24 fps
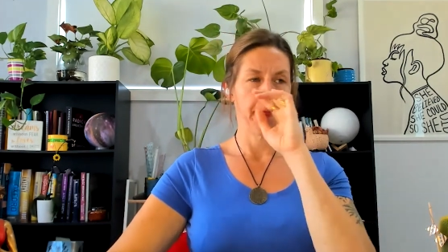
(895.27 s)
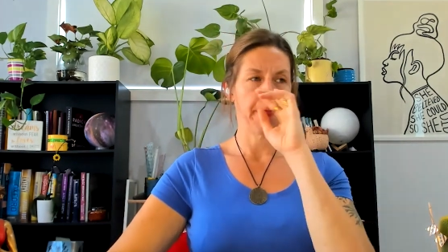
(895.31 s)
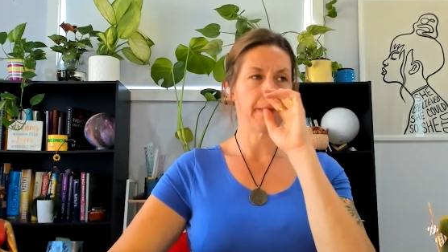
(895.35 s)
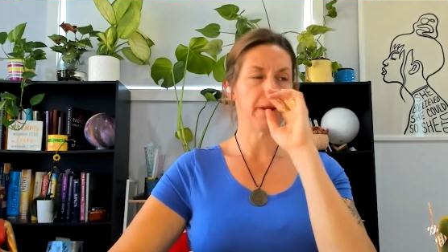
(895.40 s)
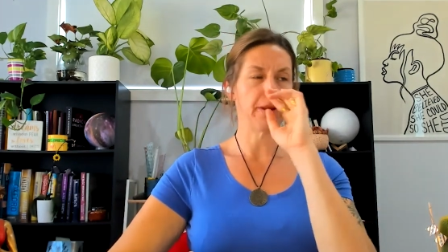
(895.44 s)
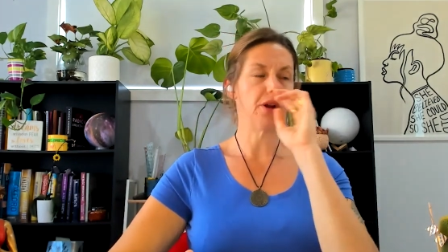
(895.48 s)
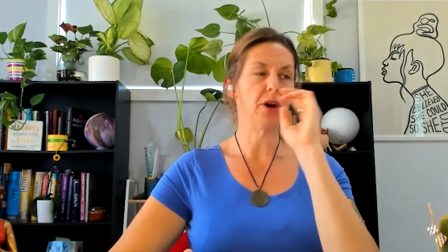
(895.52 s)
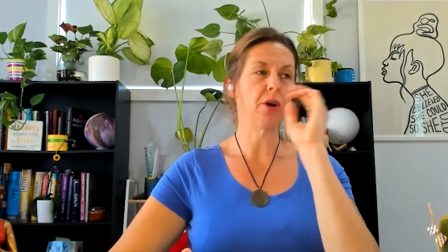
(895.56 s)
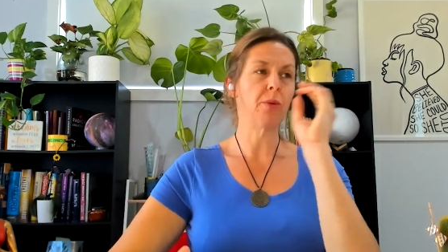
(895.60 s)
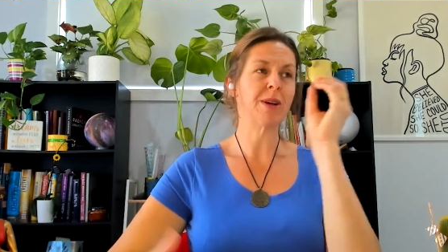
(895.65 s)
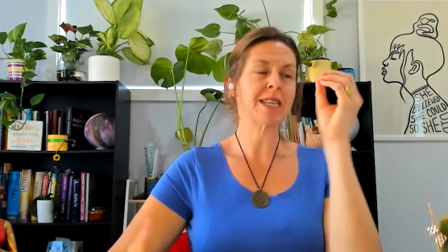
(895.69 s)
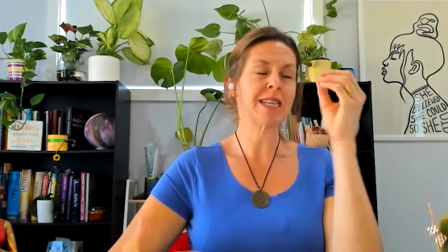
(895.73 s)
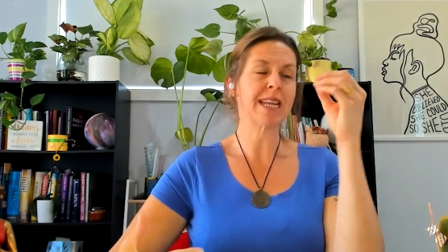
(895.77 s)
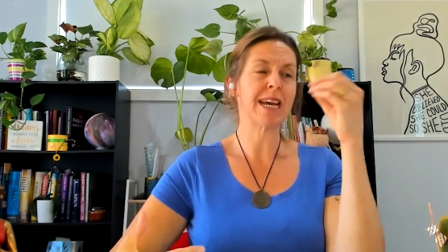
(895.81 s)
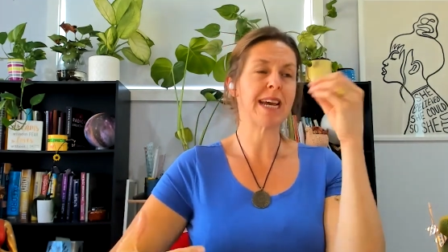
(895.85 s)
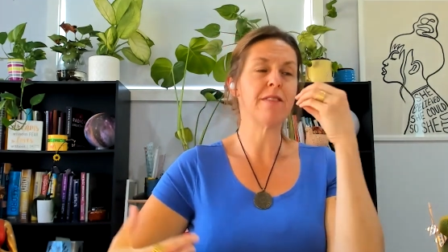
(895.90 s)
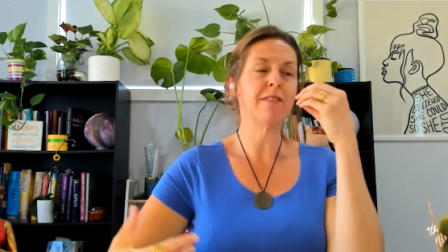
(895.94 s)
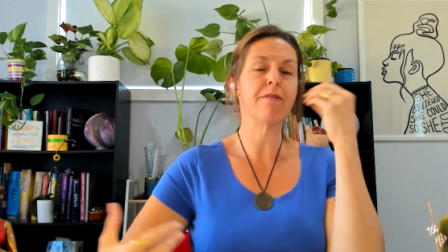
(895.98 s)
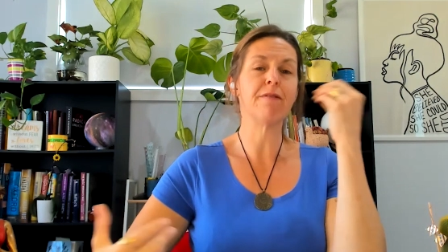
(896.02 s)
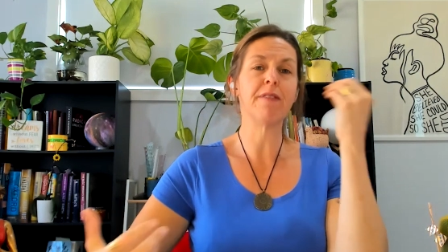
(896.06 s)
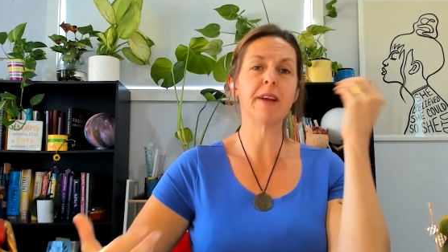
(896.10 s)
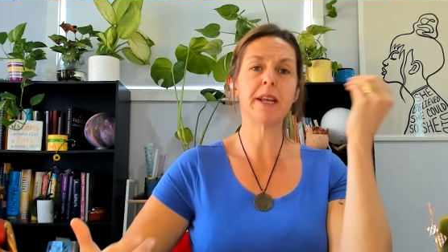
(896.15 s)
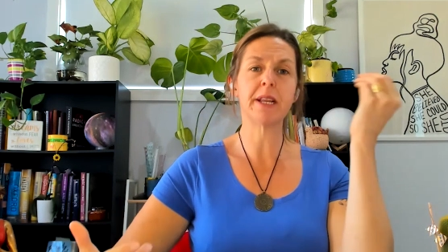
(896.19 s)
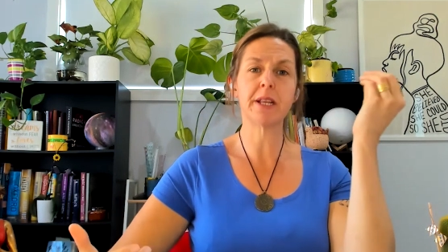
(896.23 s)
We
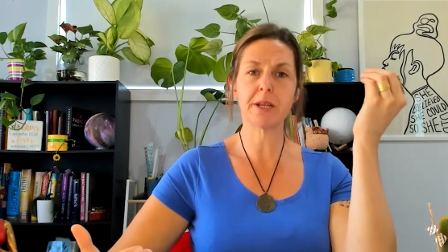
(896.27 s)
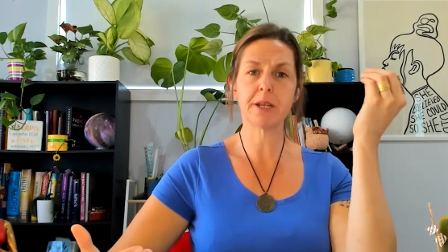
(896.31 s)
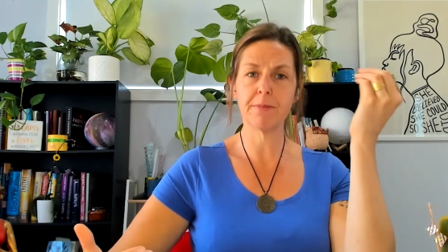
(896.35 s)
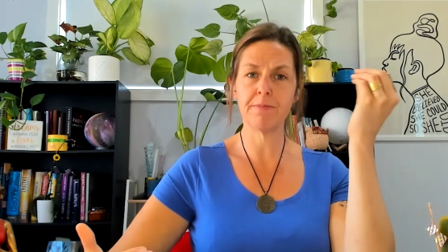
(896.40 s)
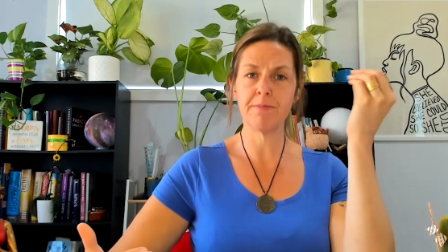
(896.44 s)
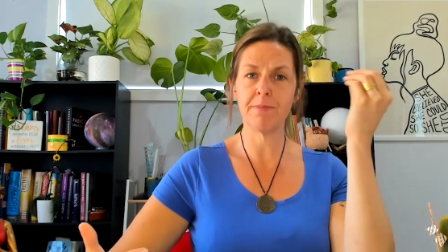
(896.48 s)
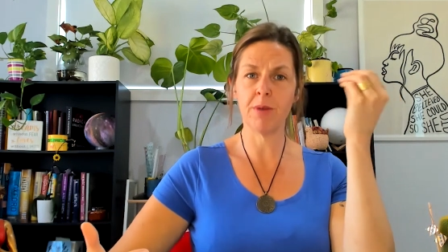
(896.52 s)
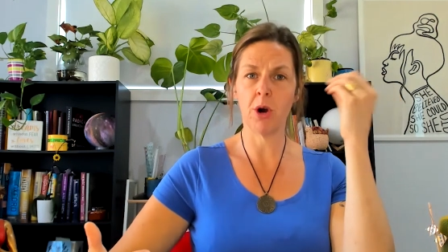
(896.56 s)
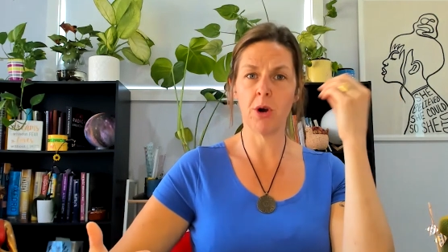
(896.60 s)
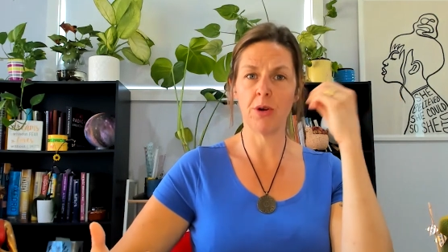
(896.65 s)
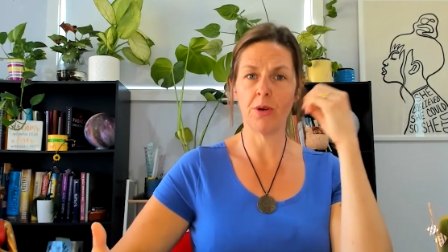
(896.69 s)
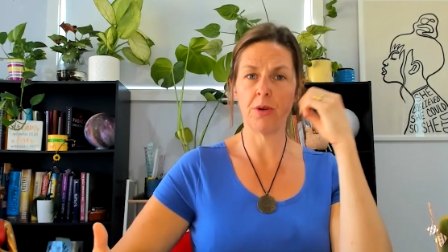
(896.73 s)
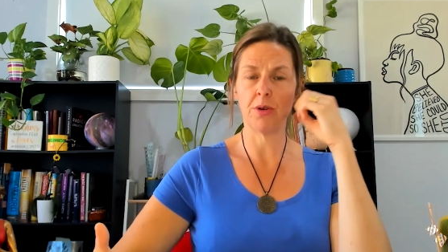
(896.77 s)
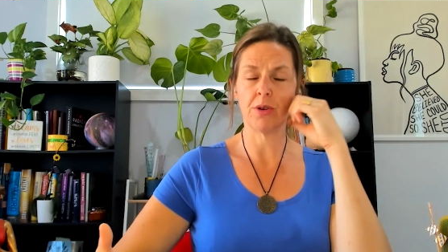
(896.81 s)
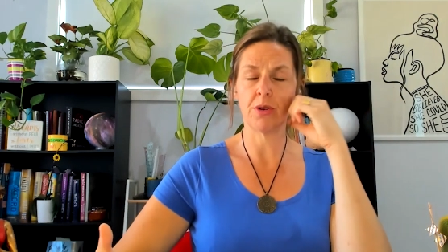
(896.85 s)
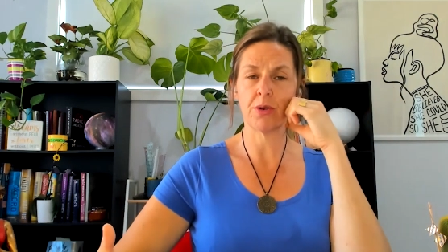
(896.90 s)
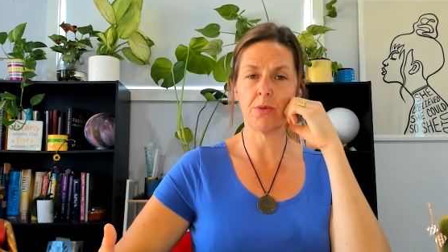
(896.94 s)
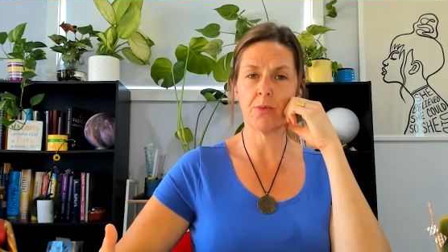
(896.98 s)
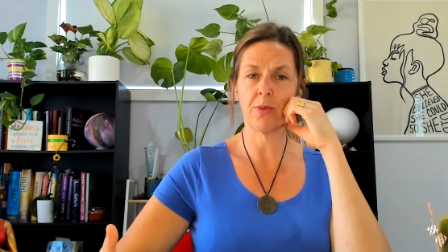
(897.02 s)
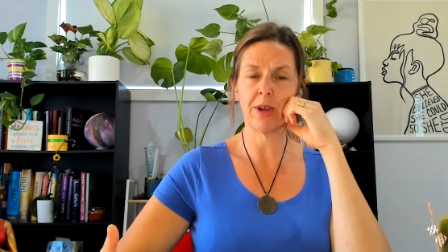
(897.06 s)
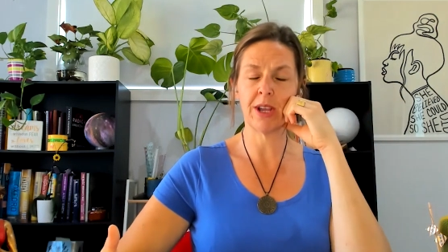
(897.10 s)
stay in victim mode.